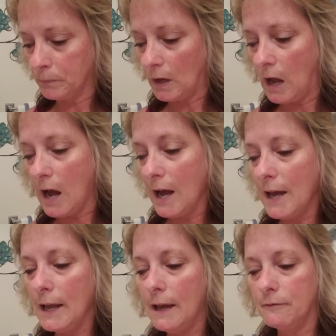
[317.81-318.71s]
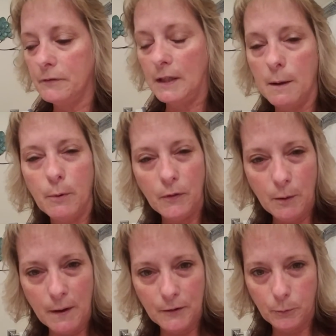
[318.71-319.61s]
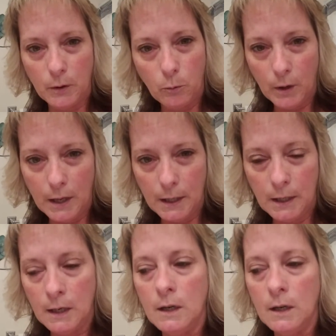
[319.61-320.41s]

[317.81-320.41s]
I have labeled them as we went